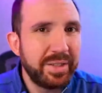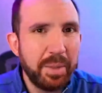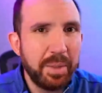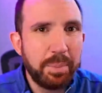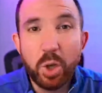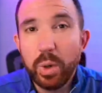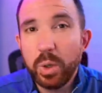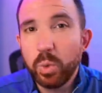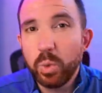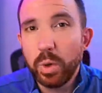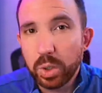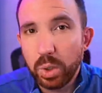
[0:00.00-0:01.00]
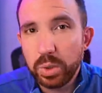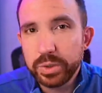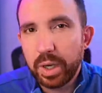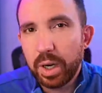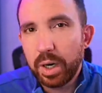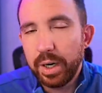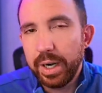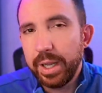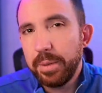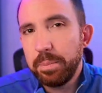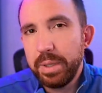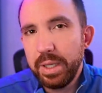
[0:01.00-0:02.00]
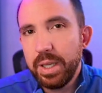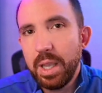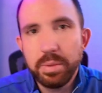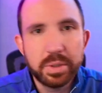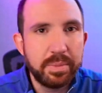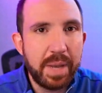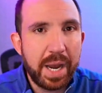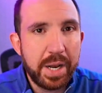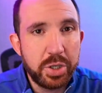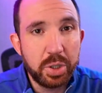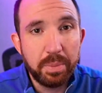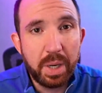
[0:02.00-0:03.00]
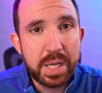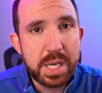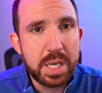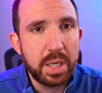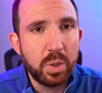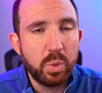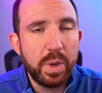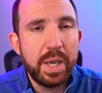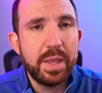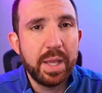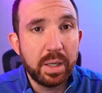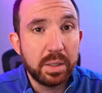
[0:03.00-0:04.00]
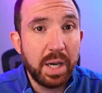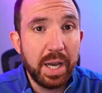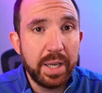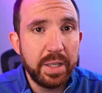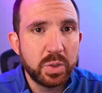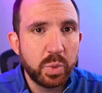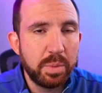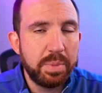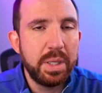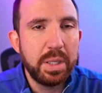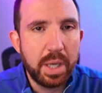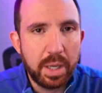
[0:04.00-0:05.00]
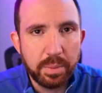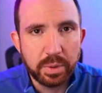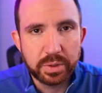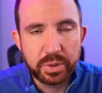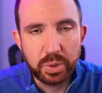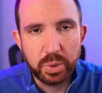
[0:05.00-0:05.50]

is an example of knowing what your goals are and being able to manage your money in a way that aligns with being able